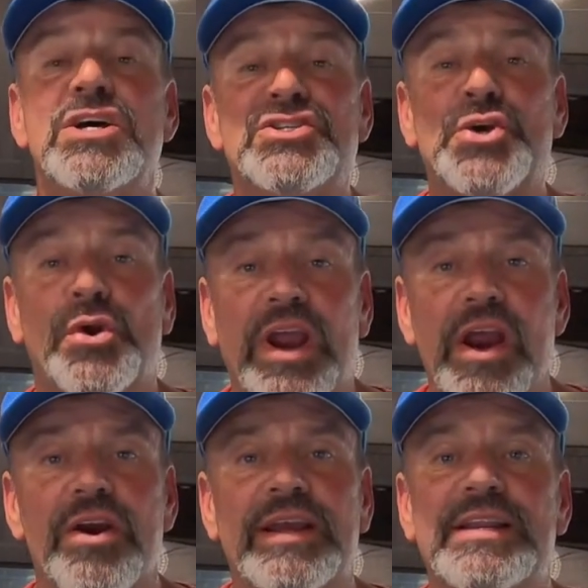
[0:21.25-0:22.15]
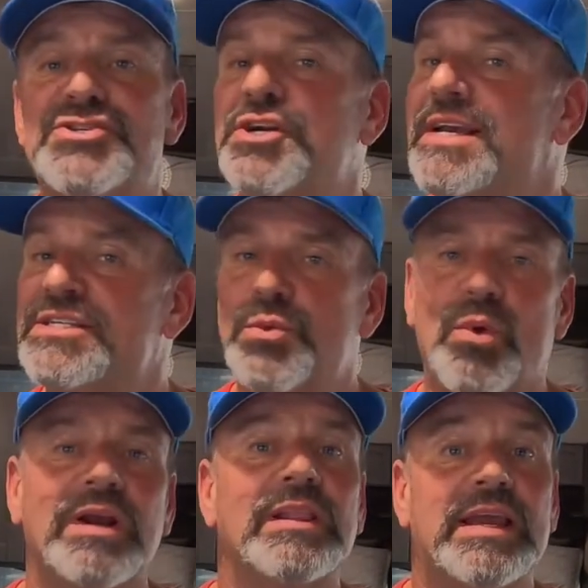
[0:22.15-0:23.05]
So your air conditioner isn't
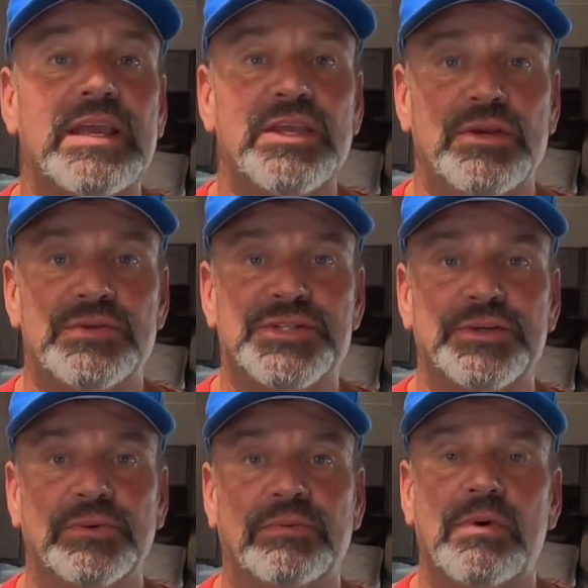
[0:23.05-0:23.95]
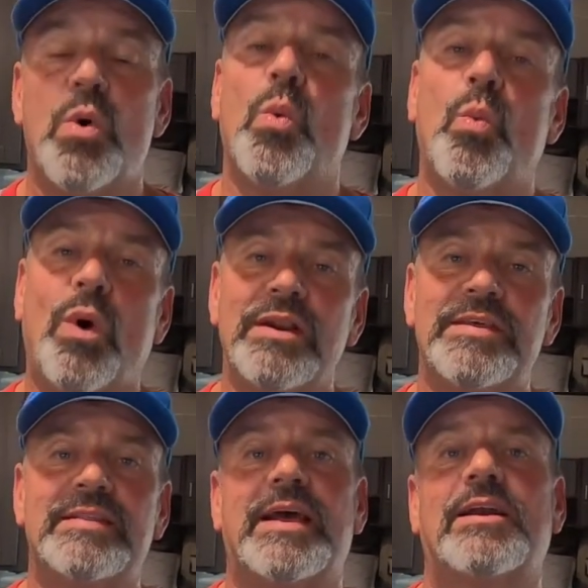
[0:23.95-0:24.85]
working like it used to. One
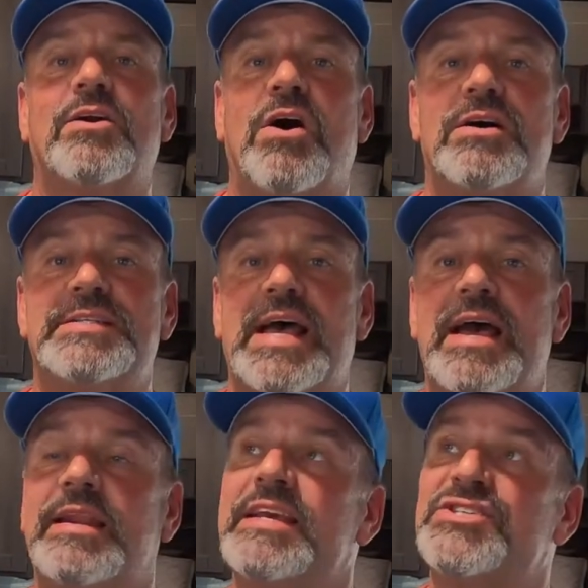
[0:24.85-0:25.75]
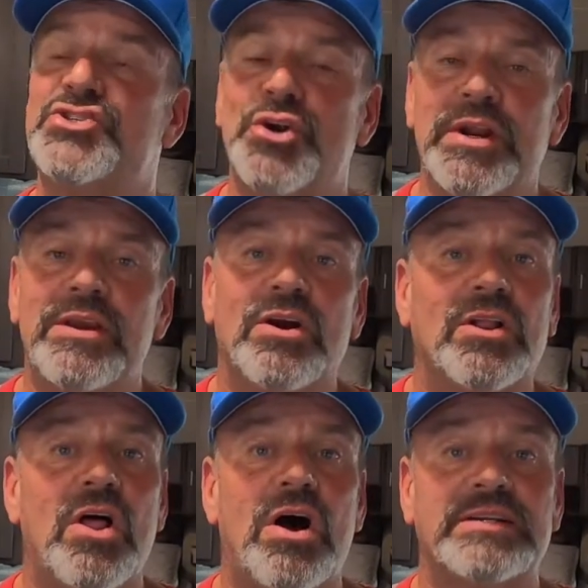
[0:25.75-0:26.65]
thing that can cause that is dirty or
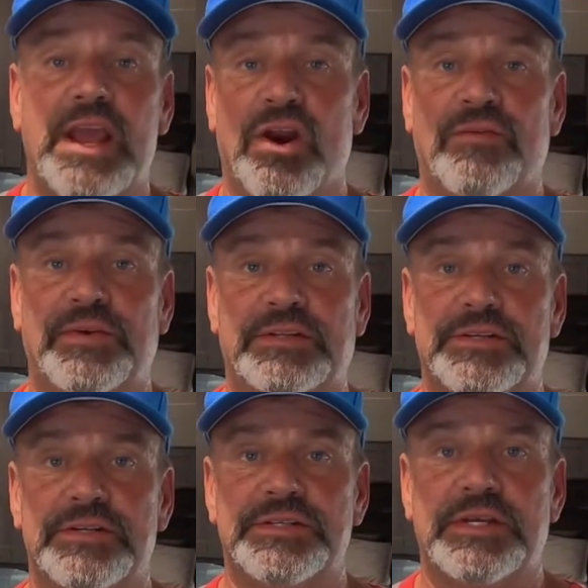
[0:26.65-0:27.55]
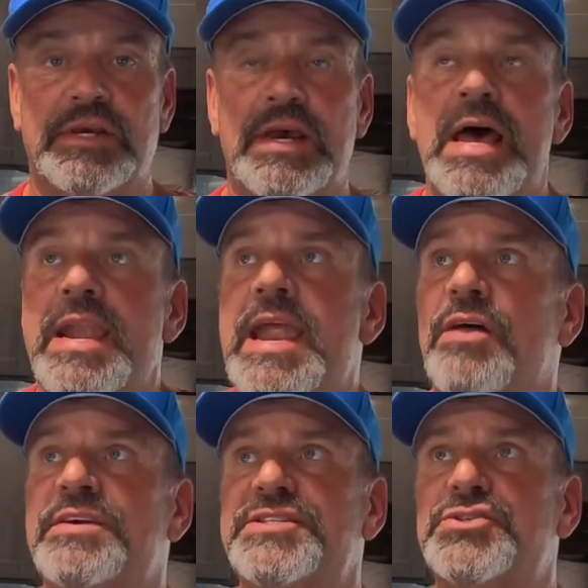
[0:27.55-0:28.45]
clogged air filters.
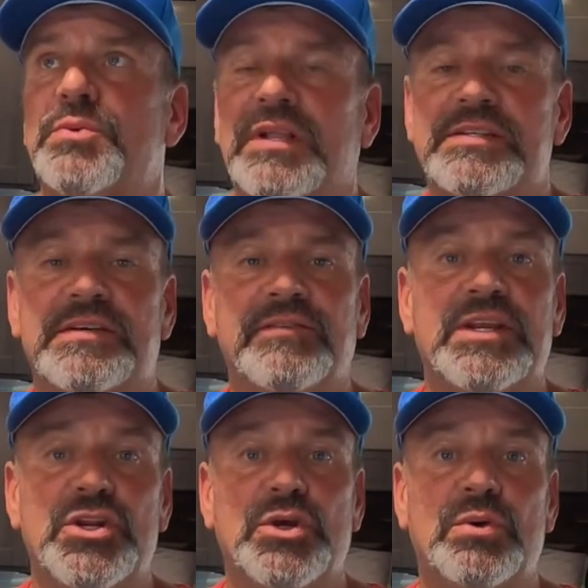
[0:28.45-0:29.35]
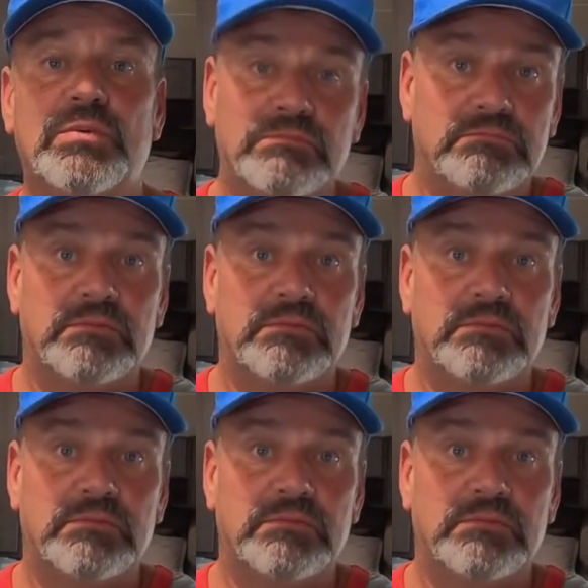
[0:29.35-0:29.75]
Now this is a relatively new